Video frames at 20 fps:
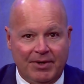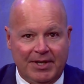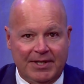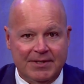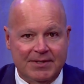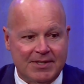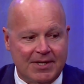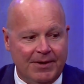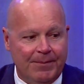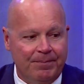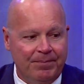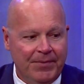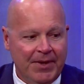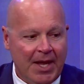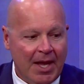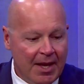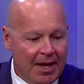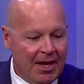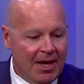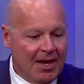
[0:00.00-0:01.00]
So,
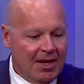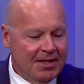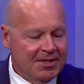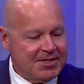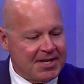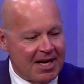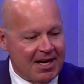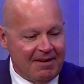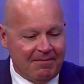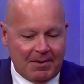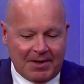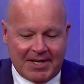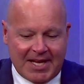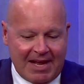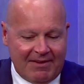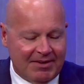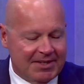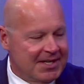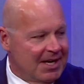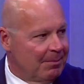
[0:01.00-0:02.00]
start off with
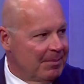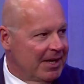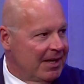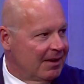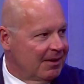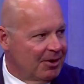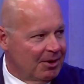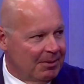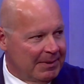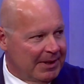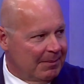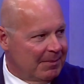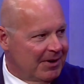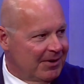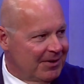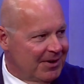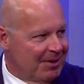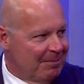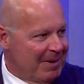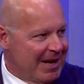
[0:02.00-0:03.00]
Kevin. Tell me a little bit about
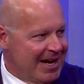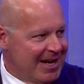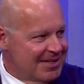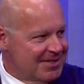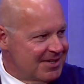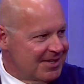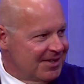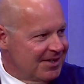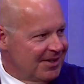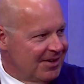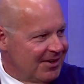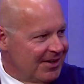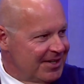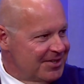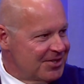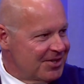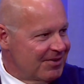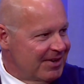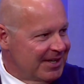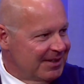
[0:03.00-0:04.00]
your past and your
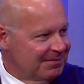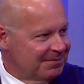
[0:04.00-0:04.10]
history.